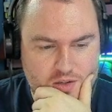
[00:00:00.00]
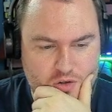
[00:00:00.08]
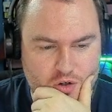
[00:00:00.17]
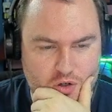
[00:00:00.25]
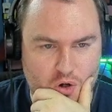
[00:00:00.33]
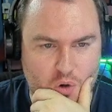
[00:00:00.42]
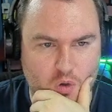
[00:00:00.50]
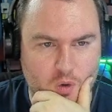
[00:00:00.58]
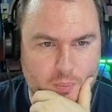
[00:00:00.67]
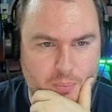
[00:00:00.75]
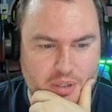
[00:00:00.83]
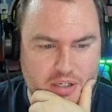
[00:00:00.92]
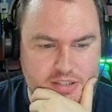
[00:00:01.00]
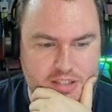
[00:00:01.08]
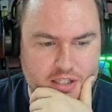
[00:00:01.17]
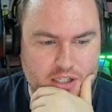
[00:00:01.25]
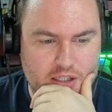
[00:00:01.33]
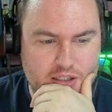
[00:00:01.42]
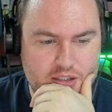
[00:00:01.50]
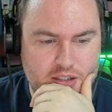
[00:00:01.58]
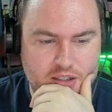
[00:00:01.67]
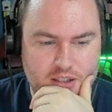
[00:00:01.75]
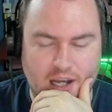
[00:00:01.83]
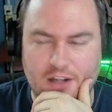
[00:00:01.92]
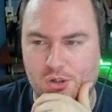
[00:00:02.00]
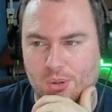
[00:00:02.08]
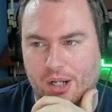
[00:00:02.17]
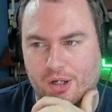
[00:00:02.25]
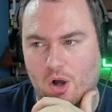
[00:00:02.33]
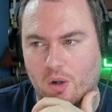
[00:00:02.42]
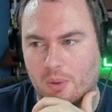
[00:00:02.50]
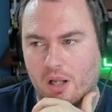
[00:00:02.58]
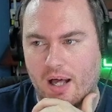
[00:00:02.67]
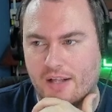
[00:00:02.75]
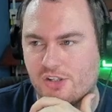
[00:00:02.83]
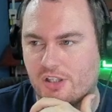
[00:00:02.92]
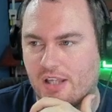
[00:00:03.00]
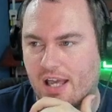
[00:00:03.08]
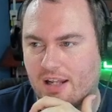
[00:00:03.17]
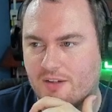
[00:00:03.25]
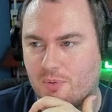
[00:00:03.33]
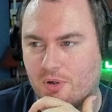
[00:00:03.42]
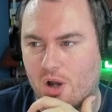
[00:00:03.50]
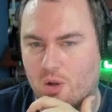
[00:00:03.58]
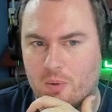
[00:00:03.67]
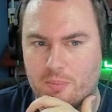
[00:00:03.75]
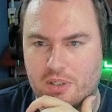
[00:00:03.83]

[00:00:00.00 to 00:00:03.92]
Golem, B tier. I do like Golem a lot, actually. Yeah, let's put Golem in B